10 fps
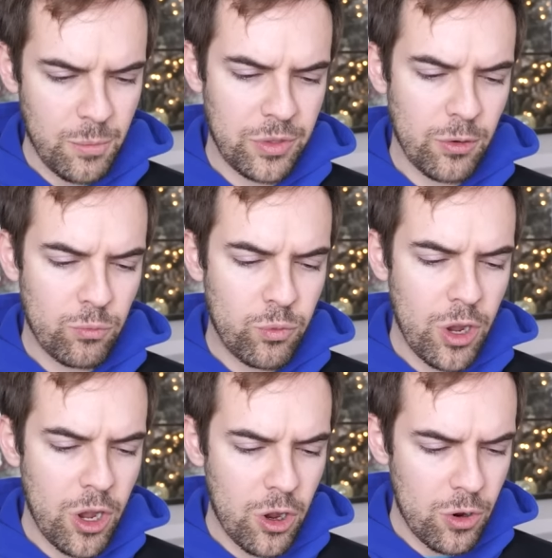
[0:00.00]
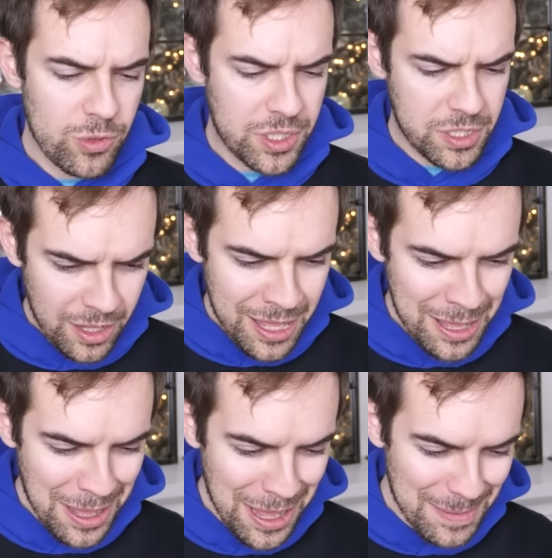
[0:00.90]
Him with the rose,
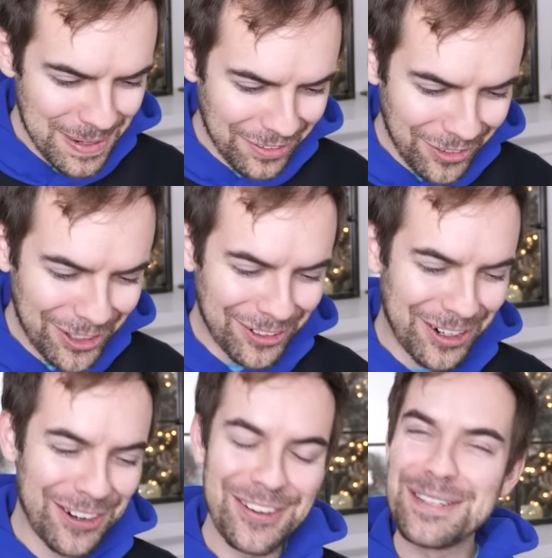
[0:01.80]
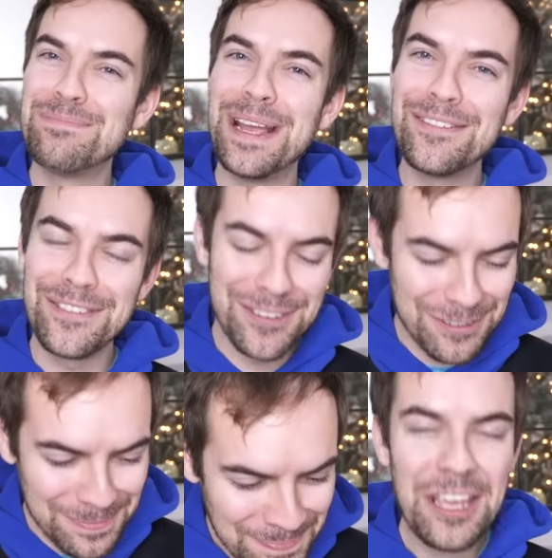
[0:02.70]
him in the little girl's
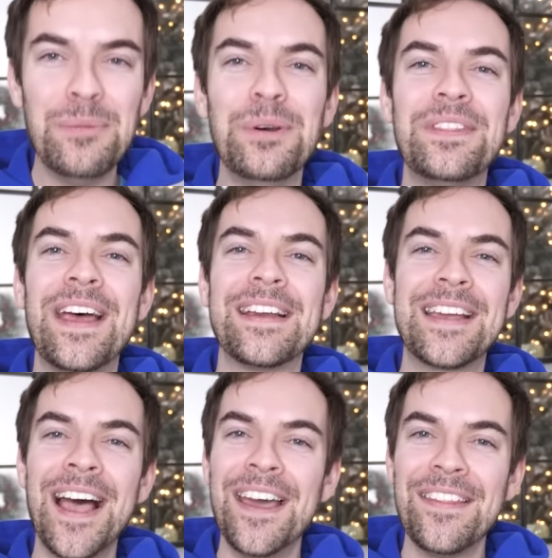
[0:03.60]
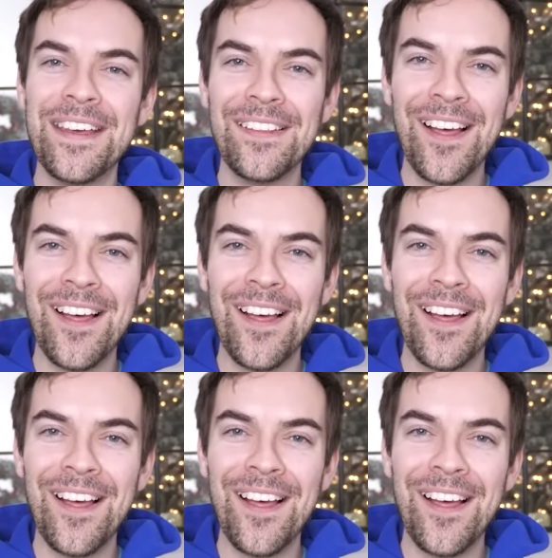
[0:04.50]
bedroom, him with that guy that